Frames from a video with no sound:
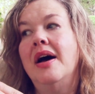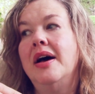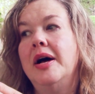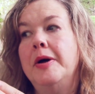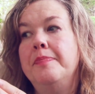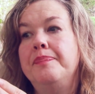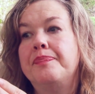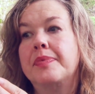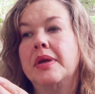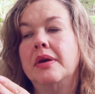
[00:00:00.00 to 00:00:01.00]
And
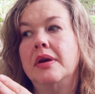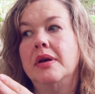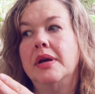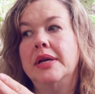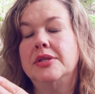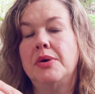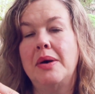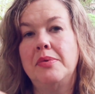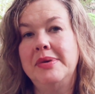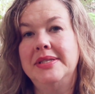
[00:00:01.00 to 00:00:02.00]
so
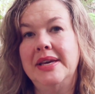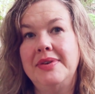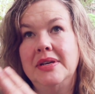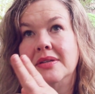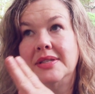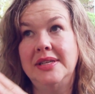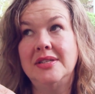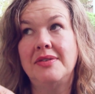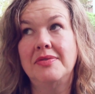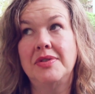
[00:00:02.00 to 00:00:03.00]
I will be saving
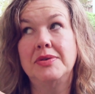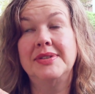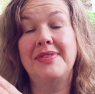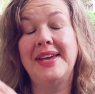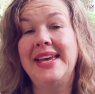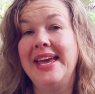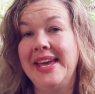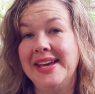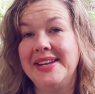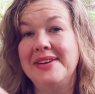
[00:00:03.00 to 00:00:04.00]
seeds off of those if I
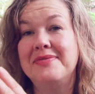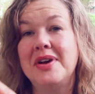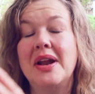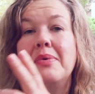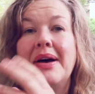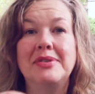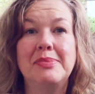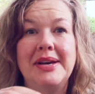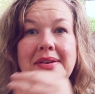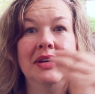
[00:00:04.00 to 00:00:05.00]
can. If not, I will have to
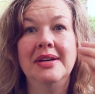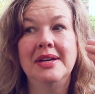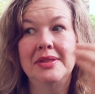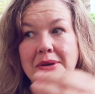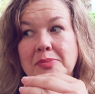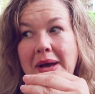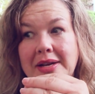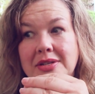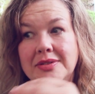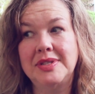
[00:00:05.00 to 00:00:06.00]
buy those
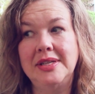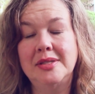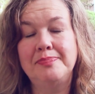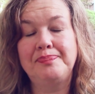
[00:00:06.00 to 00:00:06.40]
packages of seeds.